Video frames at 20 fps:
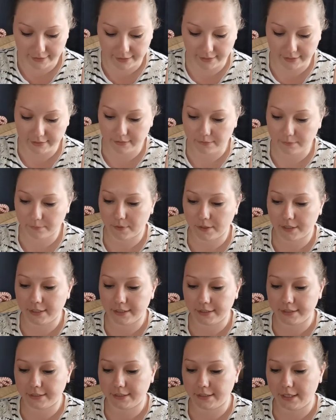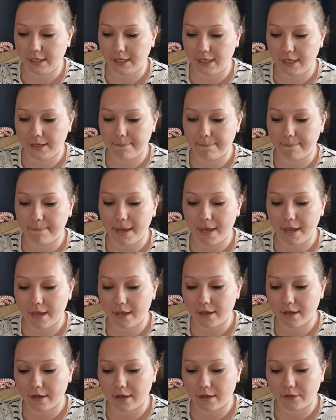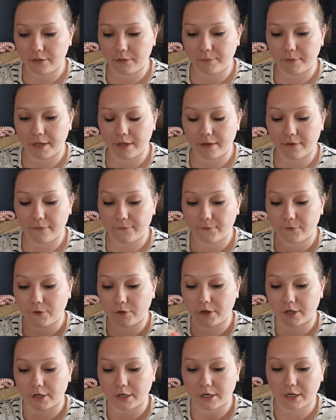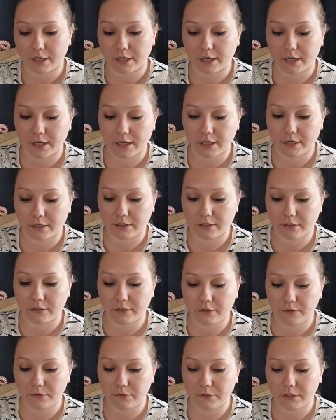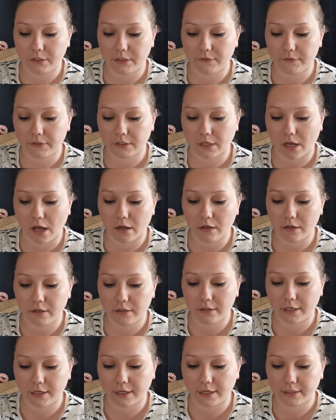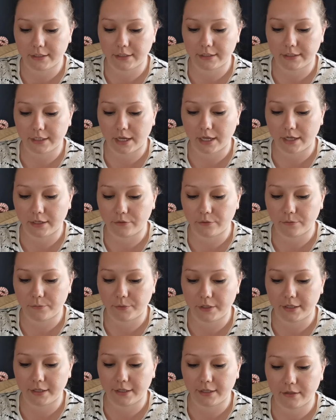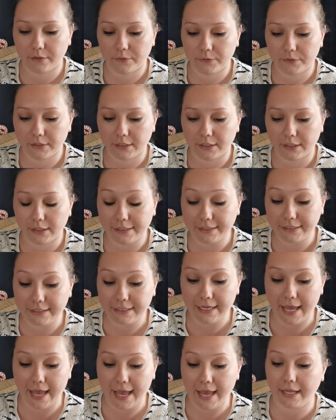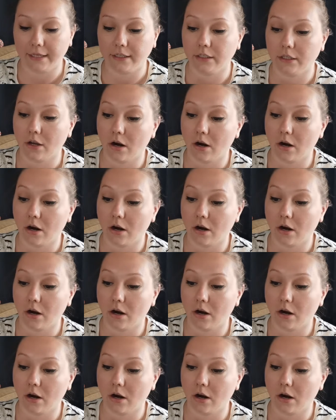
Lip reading: This was the May colorway for an exclusive sock that I designed with Lizzie Ann